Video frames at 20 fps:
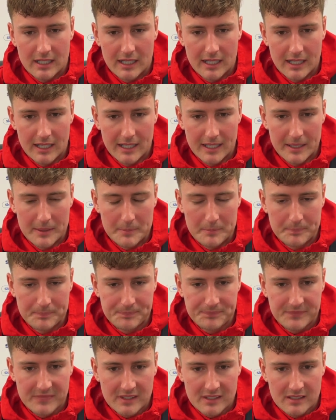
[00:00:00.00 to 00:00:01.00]
And
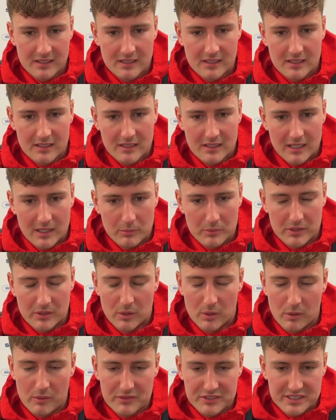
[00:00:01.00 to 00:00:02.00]
we
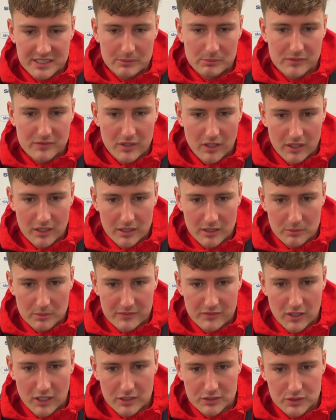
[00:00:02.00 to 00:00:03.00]
know obviously we've got
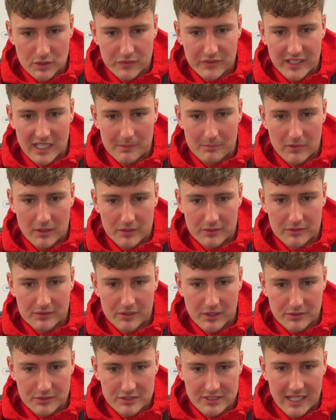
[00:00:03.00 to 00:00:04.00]
a tough game
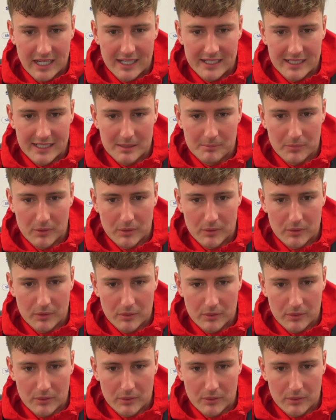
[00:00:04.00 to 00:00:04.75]
on Saturday, but